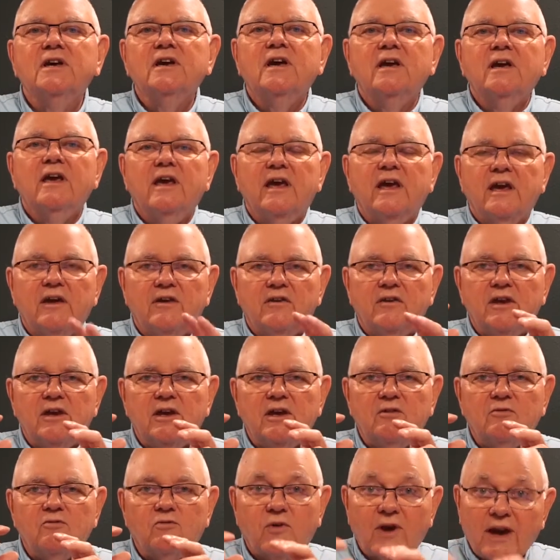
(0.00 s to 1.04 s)
in
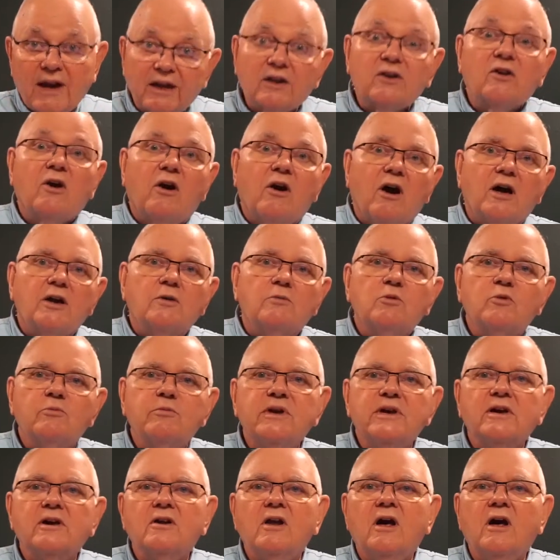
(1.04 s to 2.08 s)
the regular
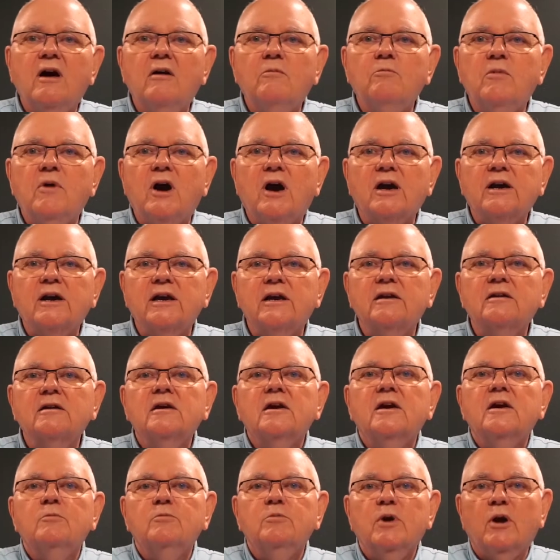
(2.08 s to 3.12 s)
automobile market,
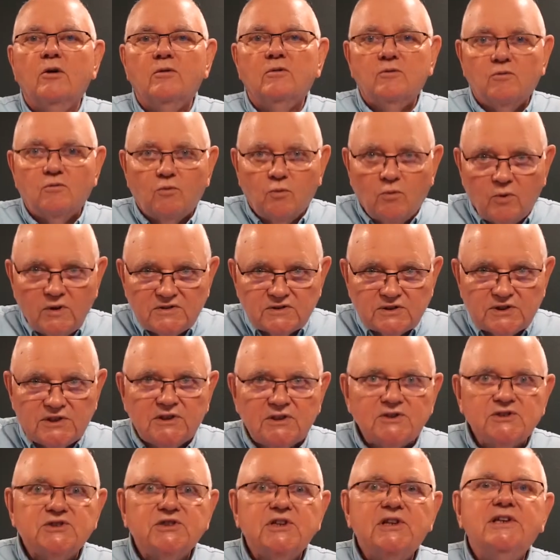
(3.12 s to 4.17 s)
but we've
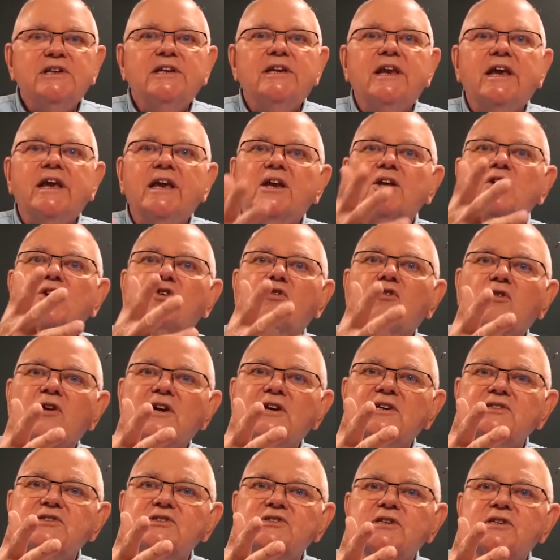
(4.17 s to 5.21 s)
still seen an
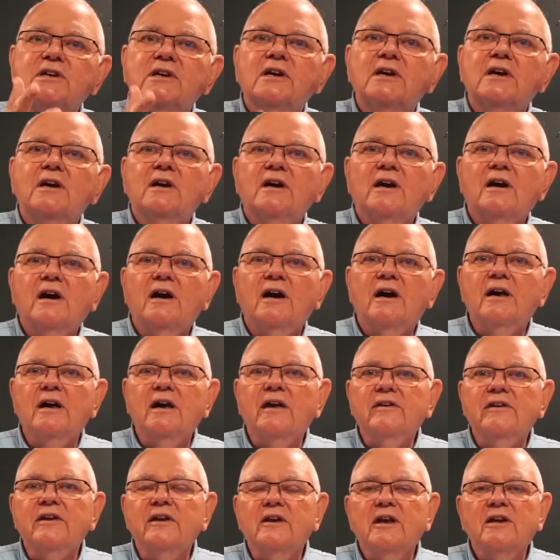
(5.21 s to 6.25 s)
increase
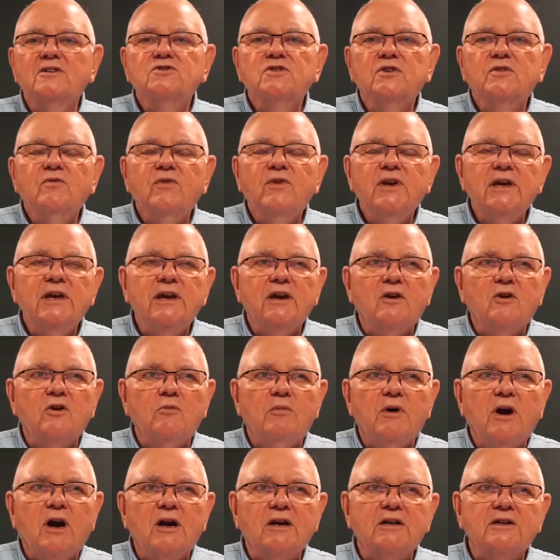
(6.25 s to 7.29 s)
in the electric vehicle
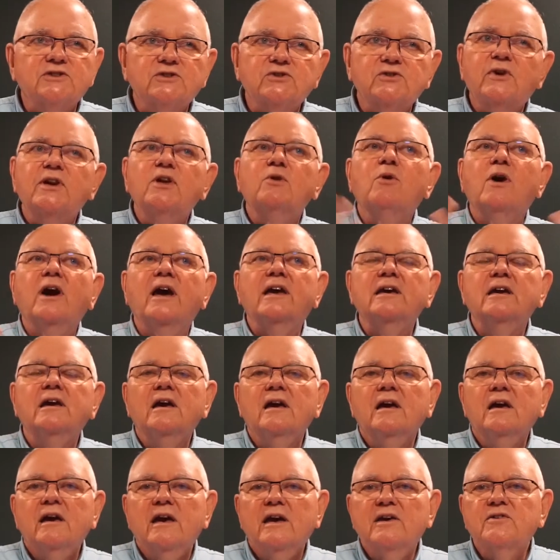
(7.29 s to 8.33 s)
market. So anyway,
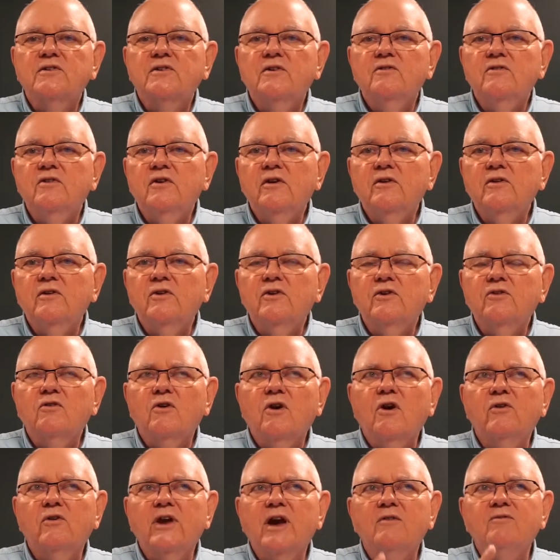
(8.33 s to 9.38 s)
it's continuing to
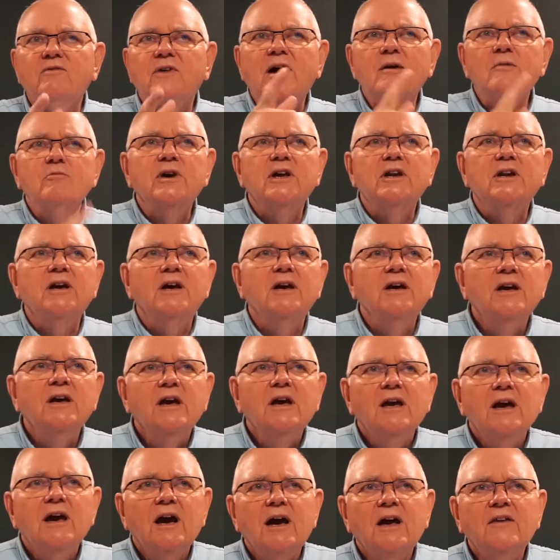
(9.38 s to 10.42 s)
grow. Now, if I'm going to,
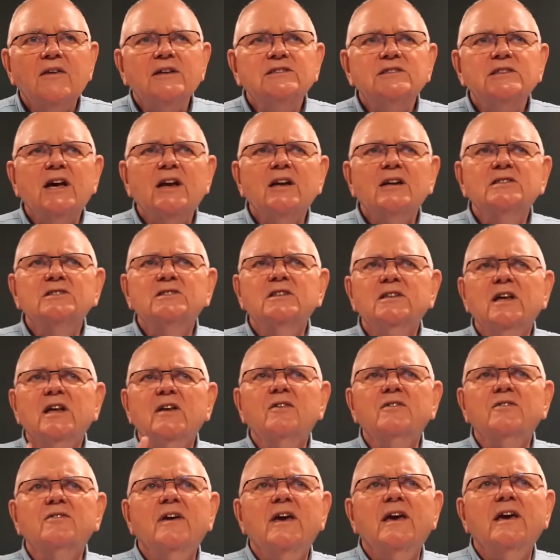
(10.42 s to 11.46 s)
they tell us another
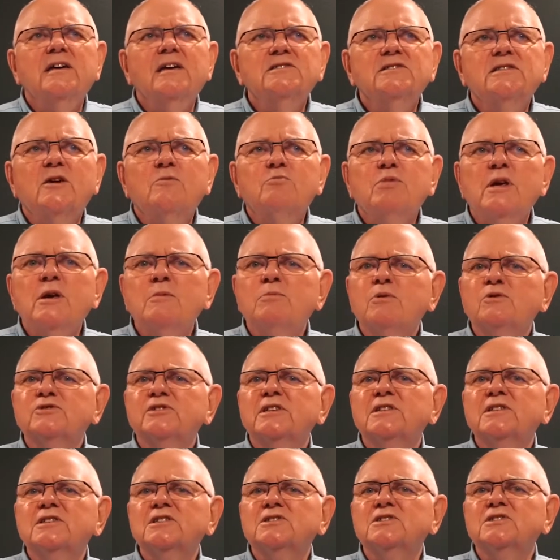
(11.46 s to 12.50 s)
thing is that people
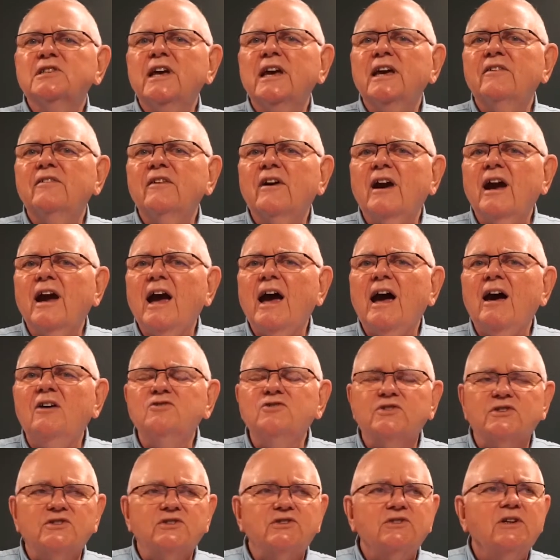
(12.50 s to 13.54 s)
tend to stay in their
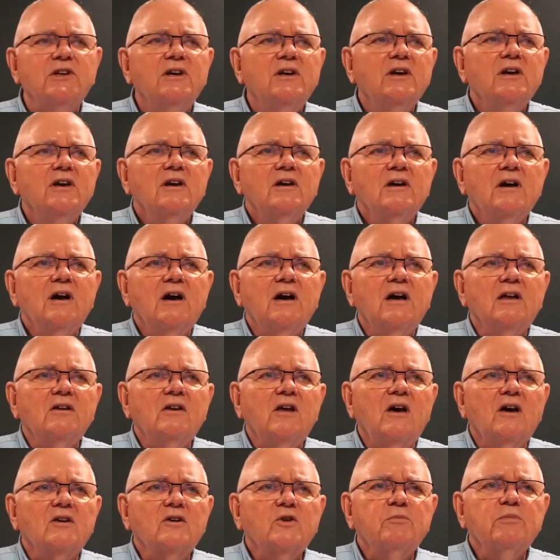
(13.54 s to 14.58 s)
houses
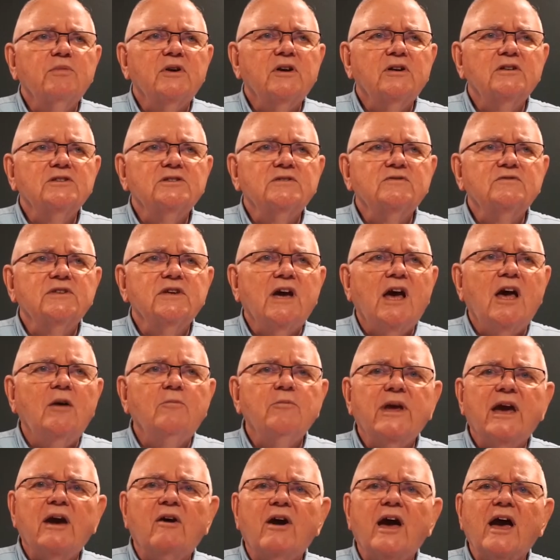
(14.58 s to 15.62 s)
longer periods of time
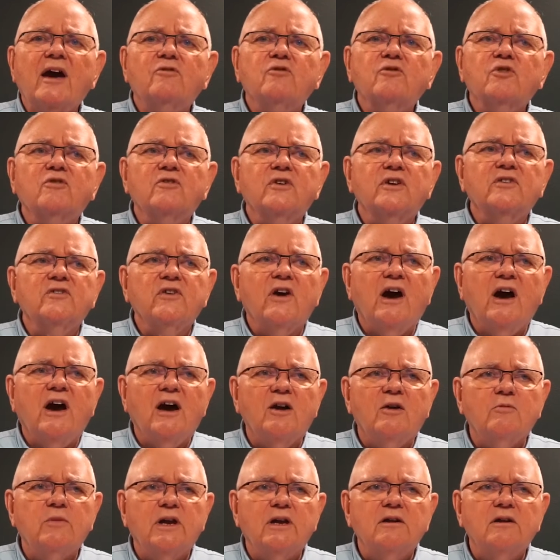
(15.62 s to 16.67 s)
now after
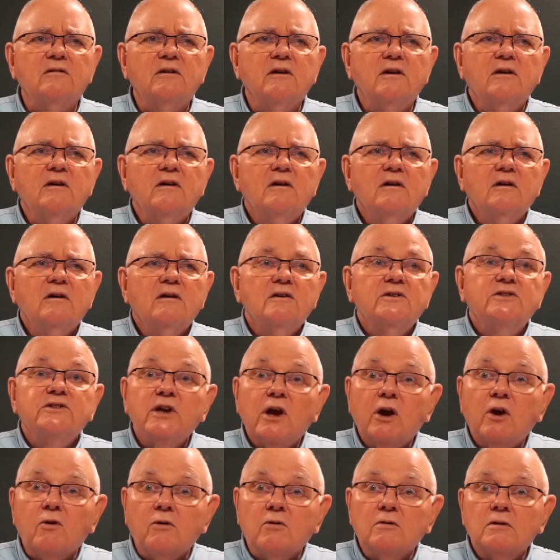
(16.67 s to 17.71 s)
retirement.
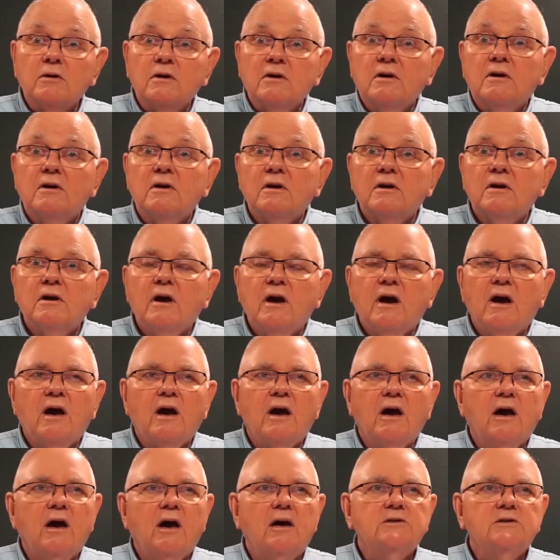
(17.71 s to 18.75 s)
So,
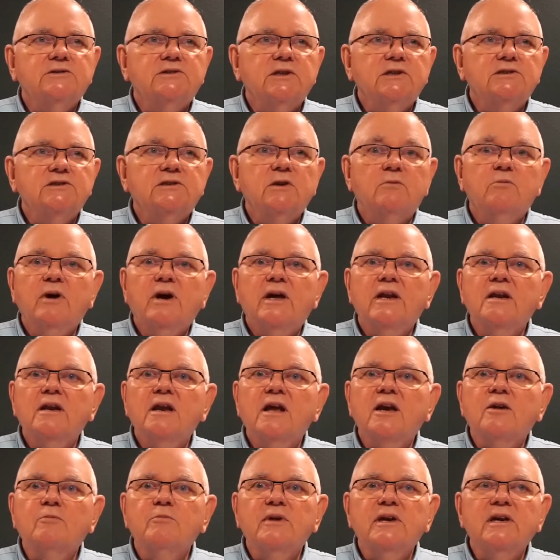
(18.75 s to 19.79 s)
say somebody
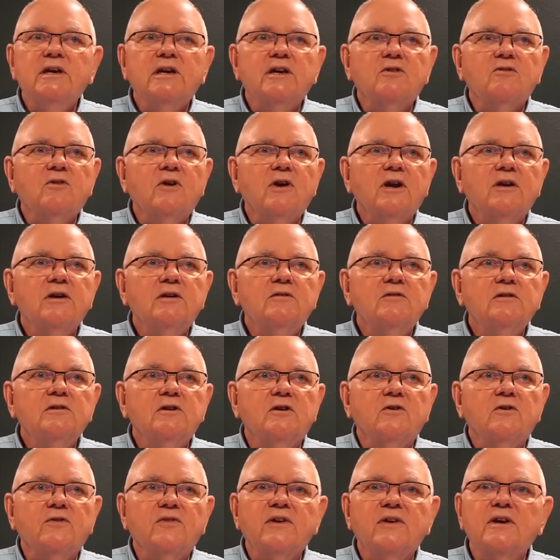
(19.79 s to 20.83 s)
like me getting ready, thinking